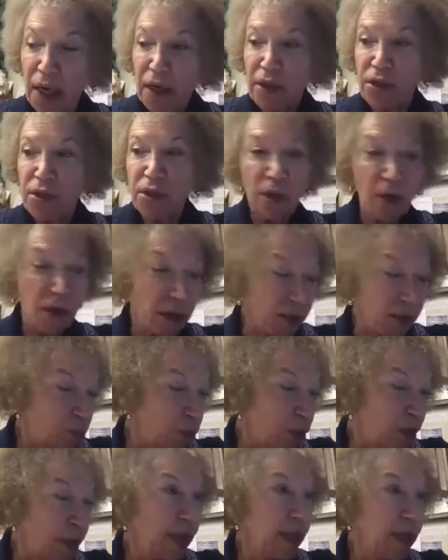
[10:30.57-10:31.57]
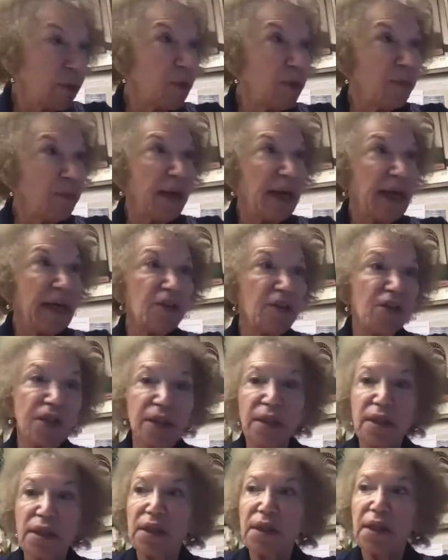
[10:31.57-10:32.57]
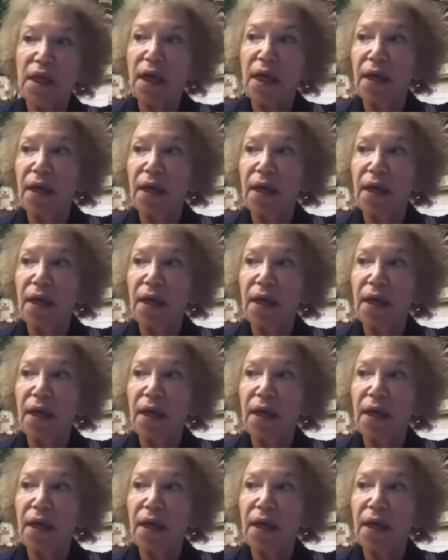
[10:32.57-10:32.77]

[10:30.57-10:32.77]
started working with patients